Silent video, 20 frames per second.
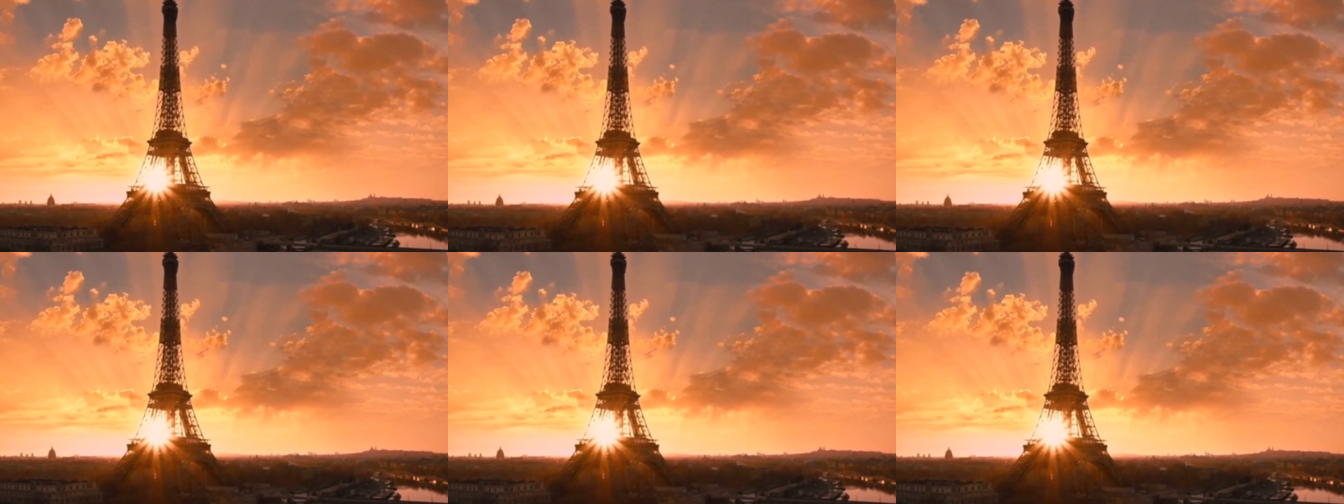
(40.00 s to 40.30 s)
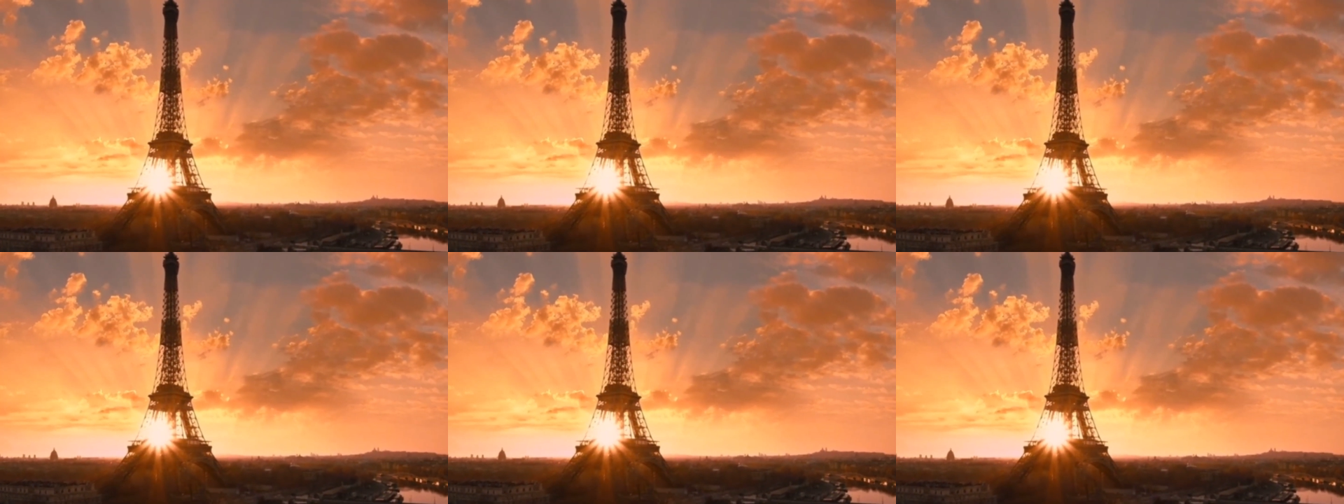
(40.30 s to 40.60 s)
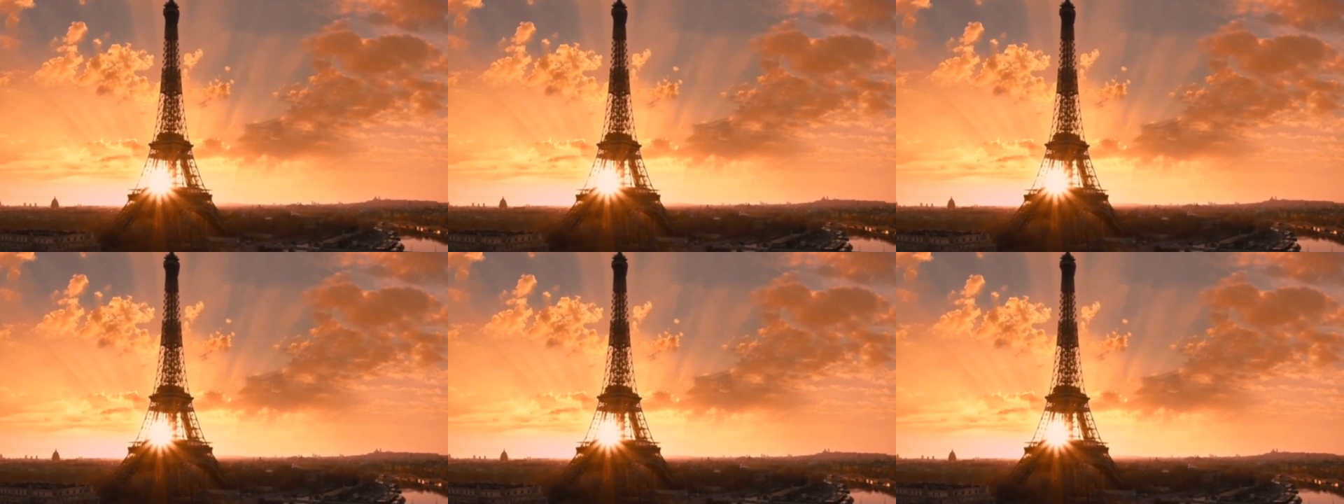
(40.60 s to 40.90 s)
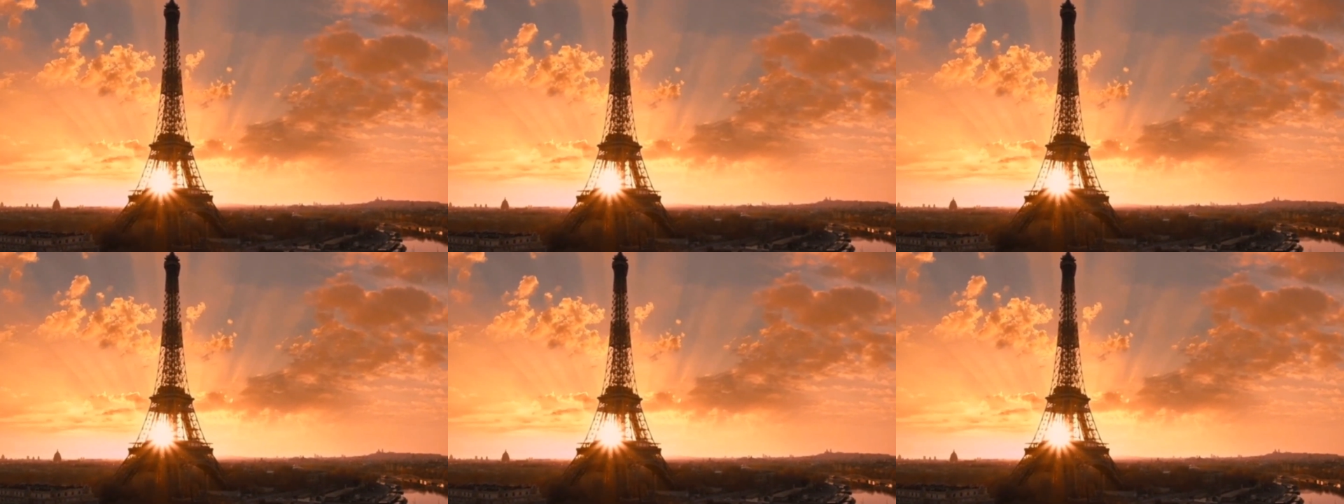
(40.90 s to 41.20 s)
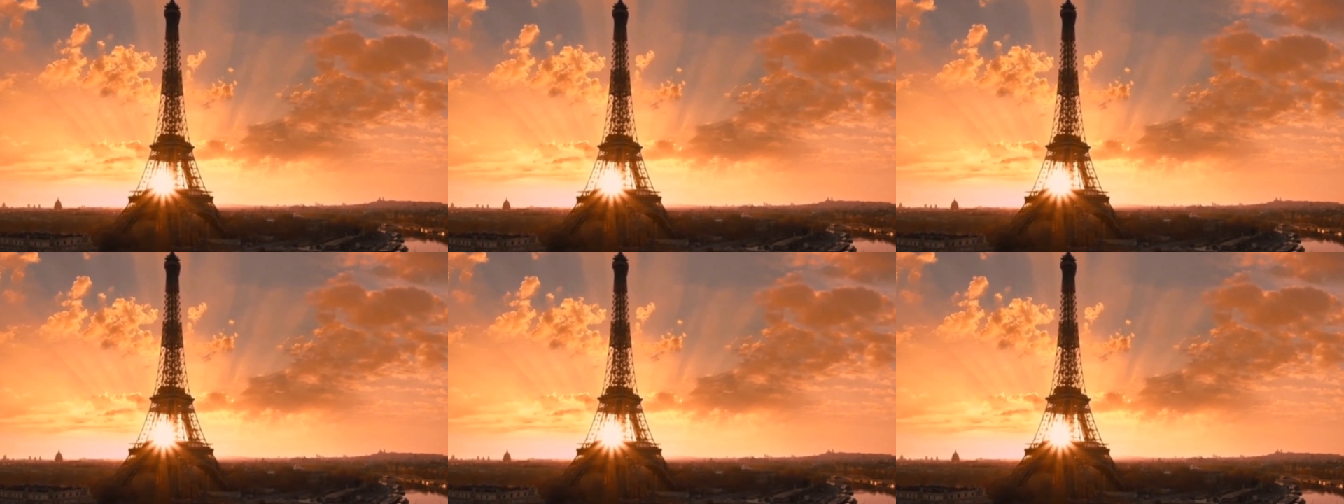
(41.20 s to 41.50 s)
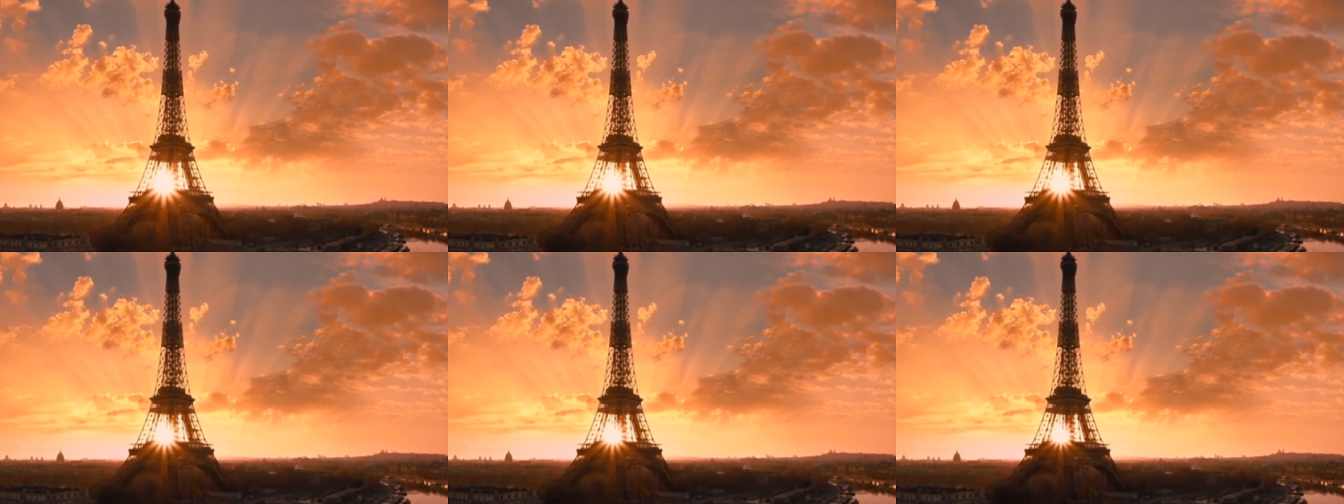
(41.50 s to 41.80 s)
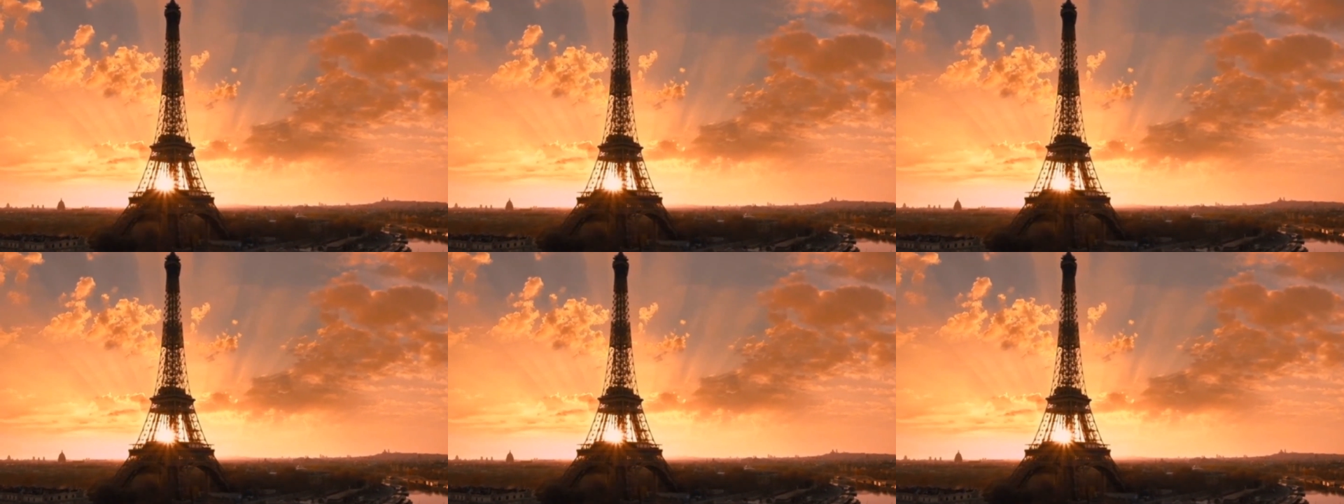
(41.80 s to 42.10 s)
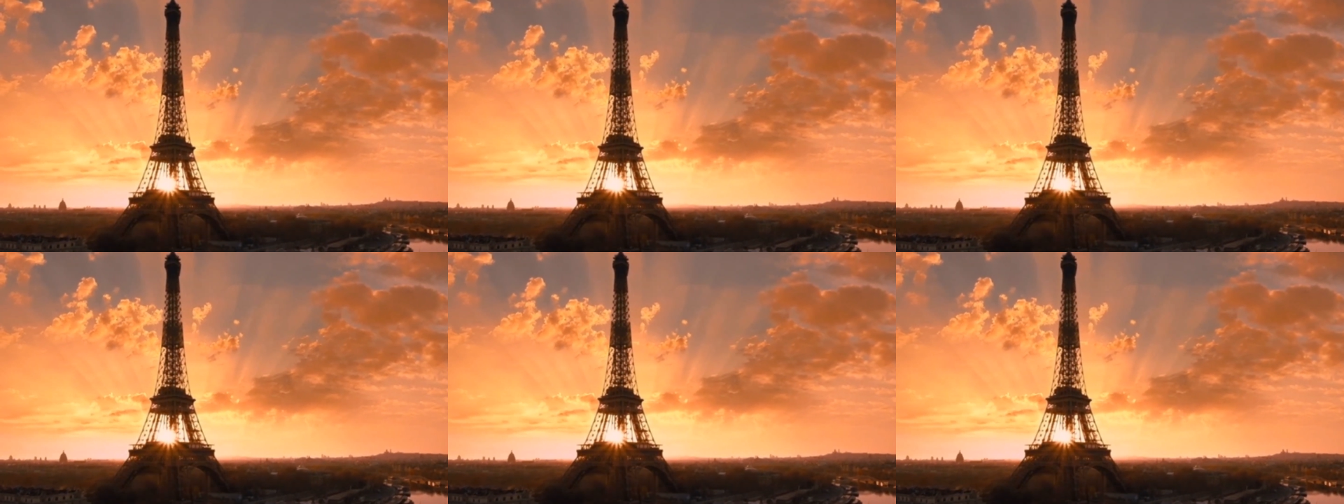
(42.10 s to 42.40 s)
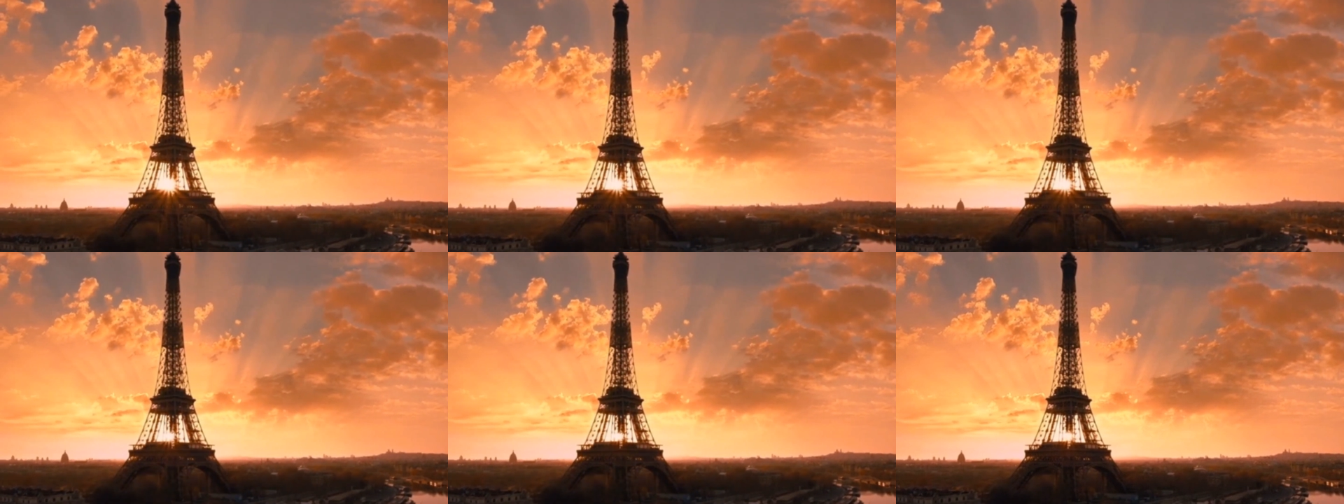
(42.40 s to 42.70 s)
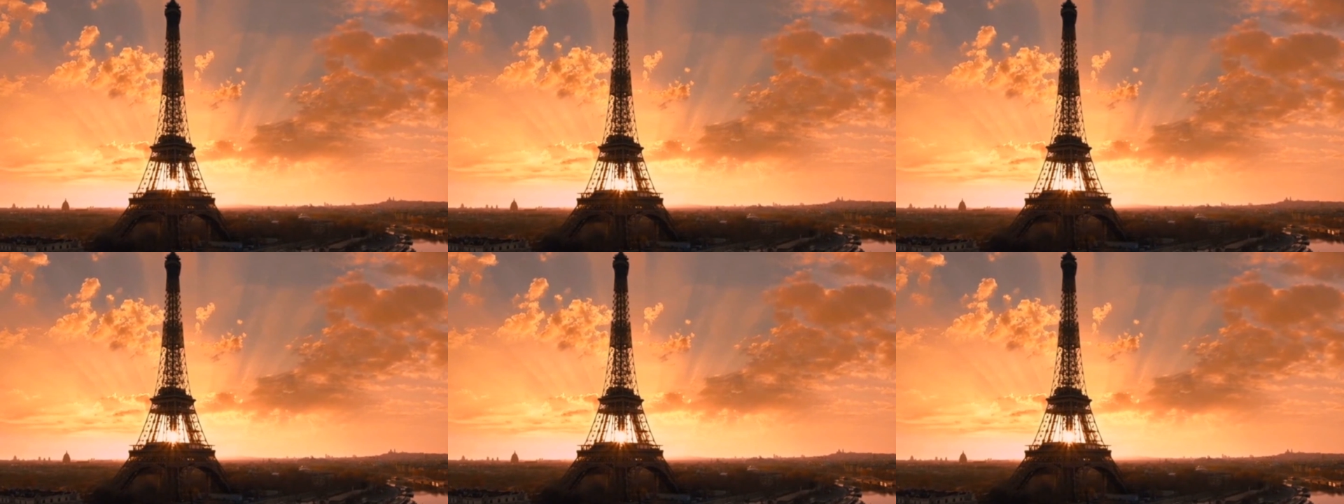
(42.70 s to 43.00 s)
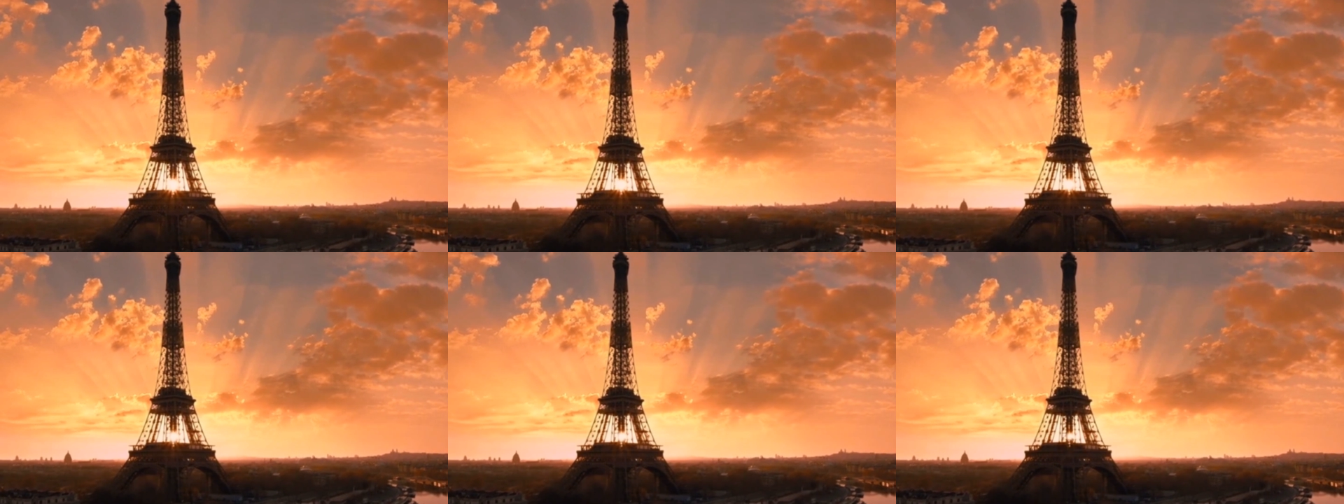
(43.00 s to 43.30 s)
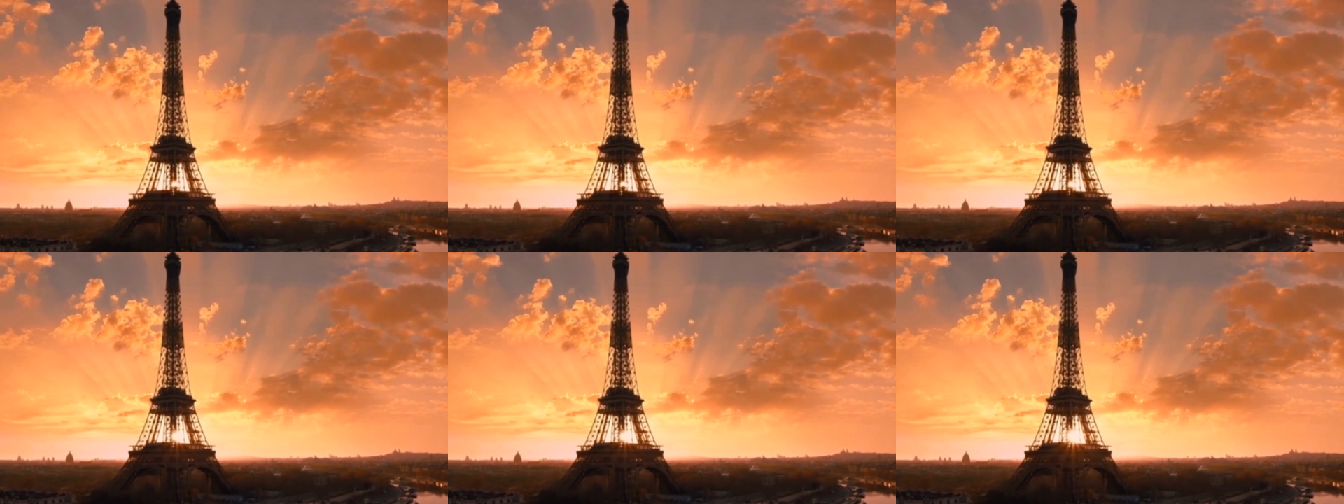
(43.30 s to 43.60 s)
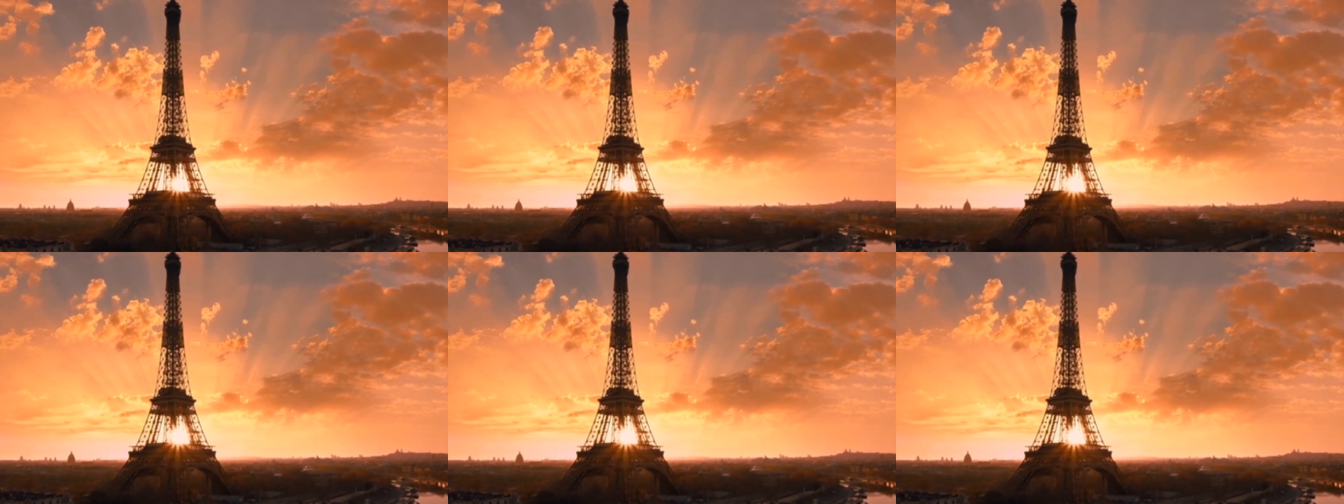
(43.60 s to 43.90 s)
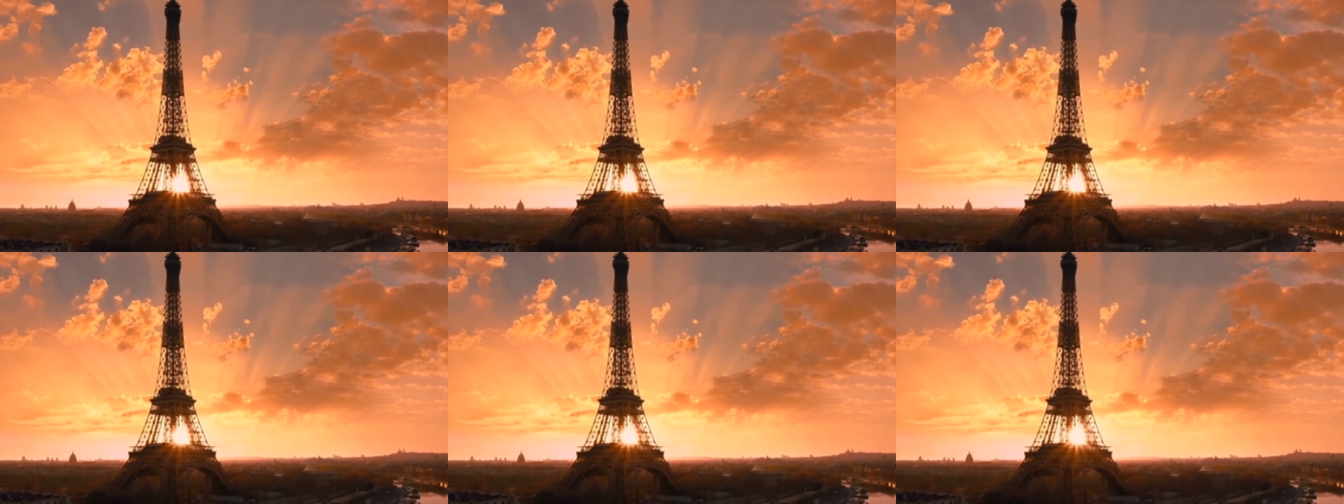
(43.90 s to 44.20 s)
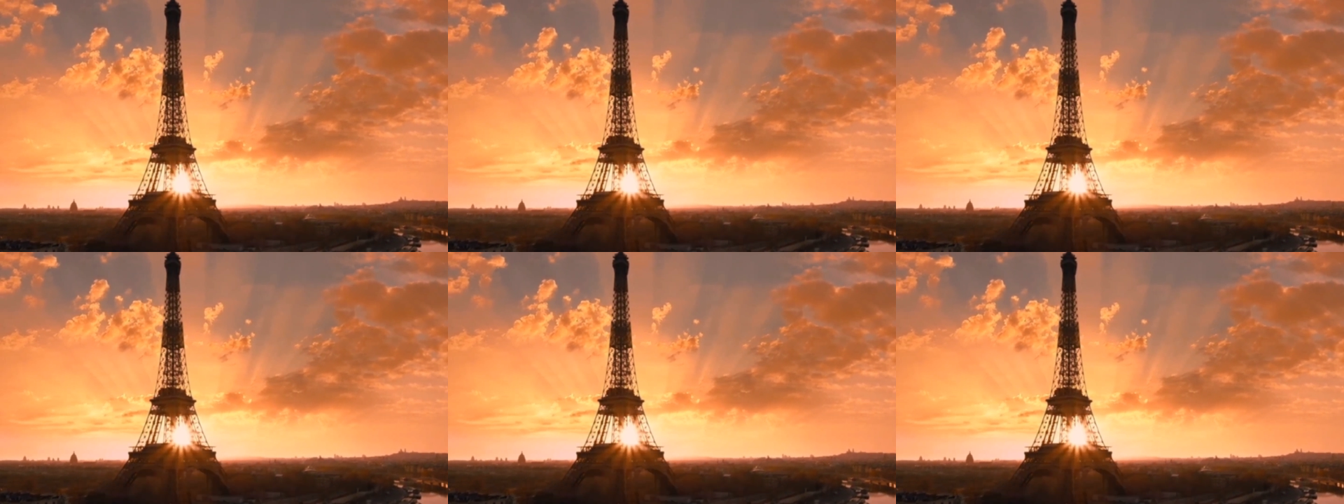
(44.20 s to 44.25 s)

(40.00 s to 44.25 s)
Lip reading: [unreadable: no face in view]